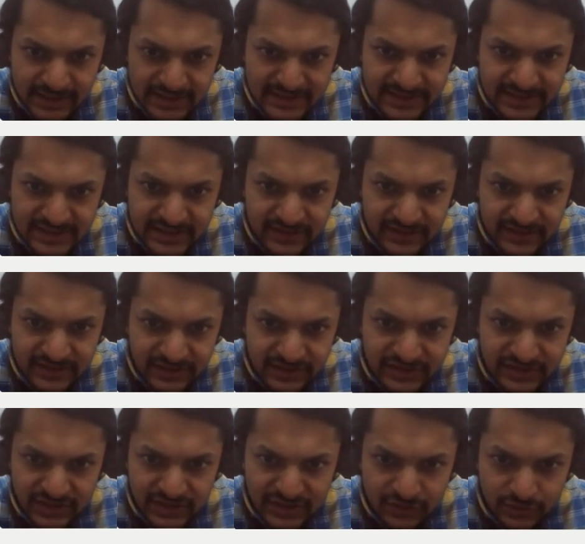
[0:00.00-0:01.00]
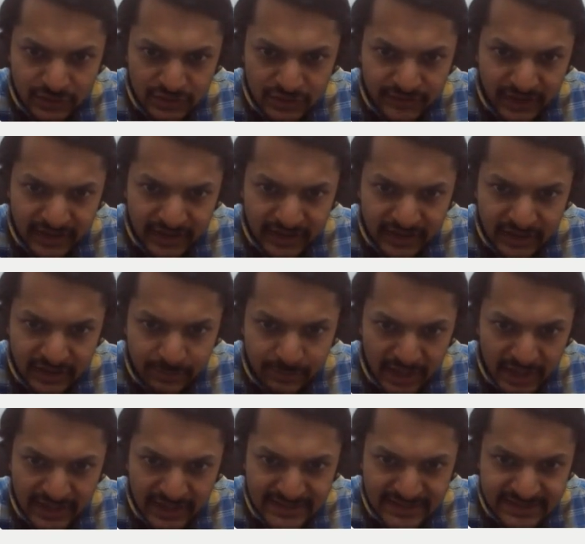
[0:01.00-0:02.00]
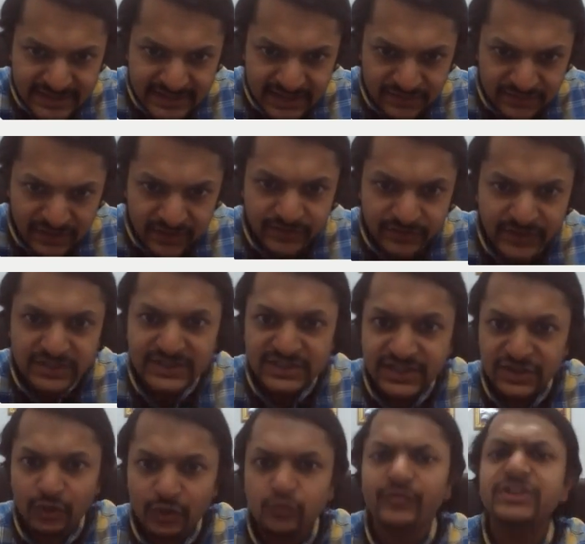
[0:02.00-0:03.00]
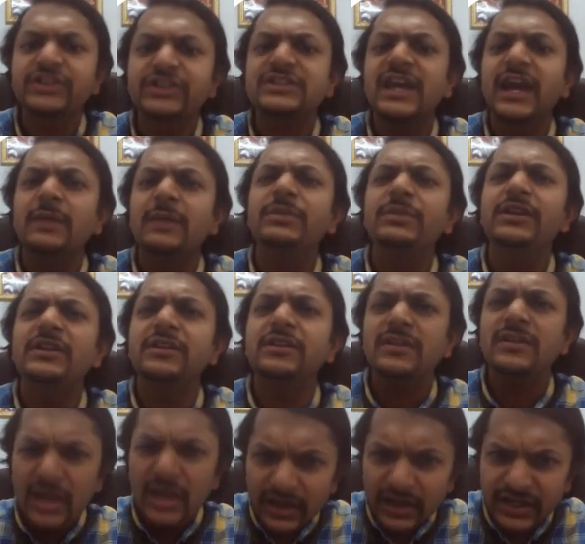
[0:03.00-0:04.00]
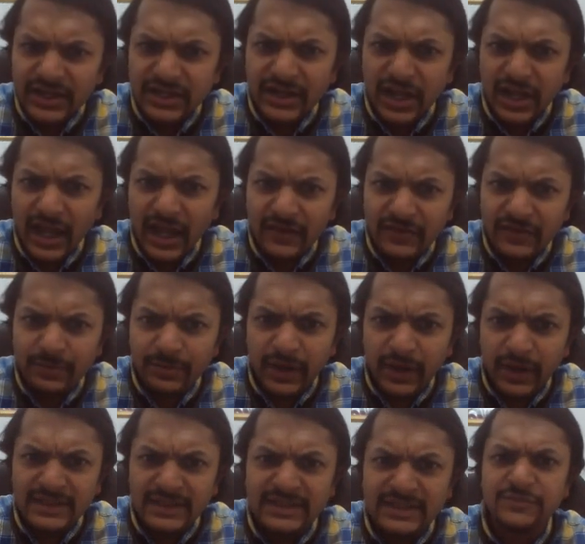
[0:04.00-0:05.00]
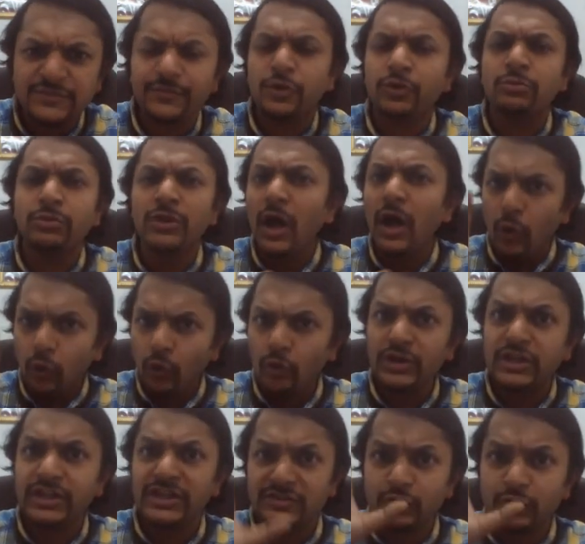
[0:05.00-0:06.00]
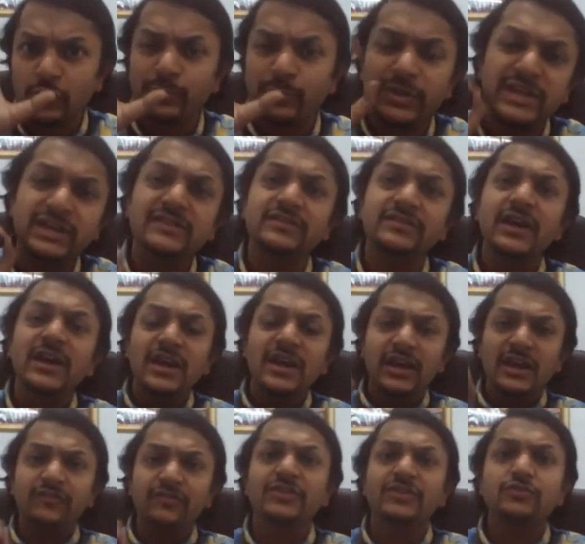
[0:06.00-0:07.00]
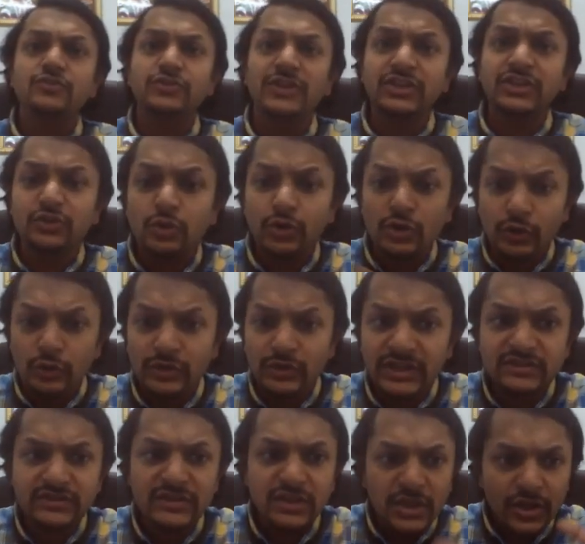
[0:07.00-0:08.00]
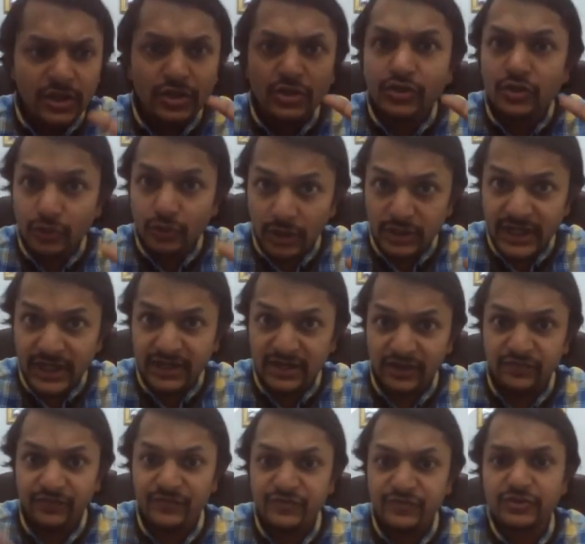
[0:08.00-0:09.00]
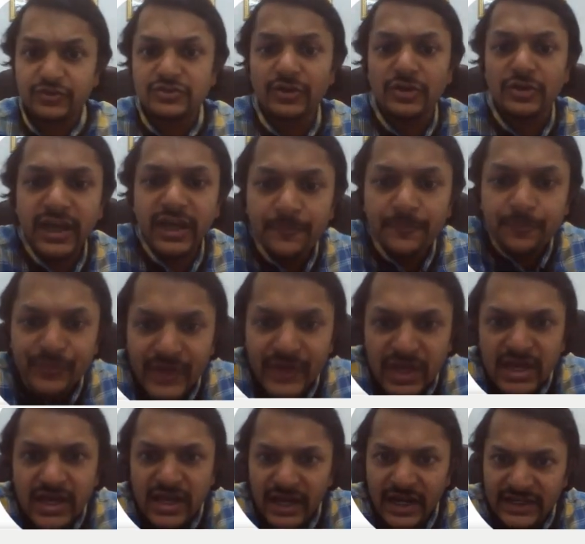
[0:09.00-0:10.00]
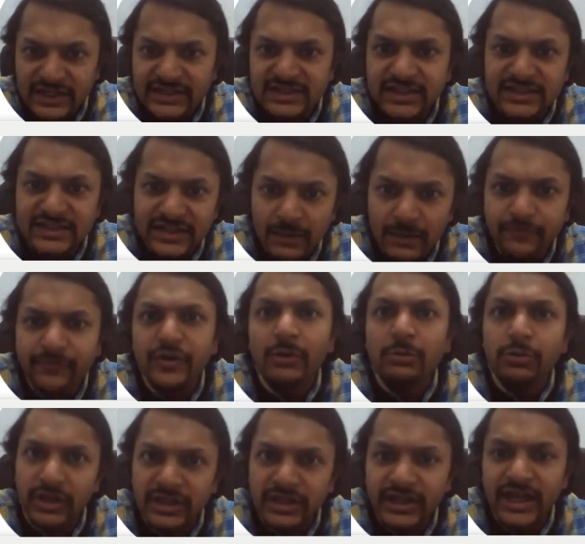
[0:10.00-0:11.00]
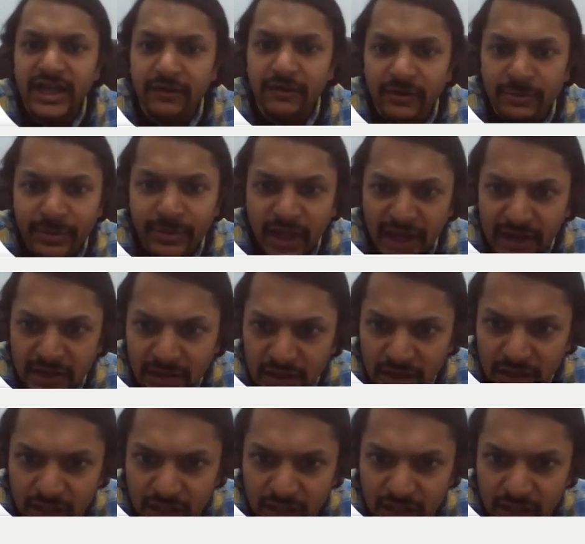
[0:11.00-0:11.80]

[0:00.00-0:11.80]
C1 C2 divided by C1 plus C2, which can be derived by this formula only. So please, if the students don't know this, do not get confused, okay? It is the same formula that I have applied.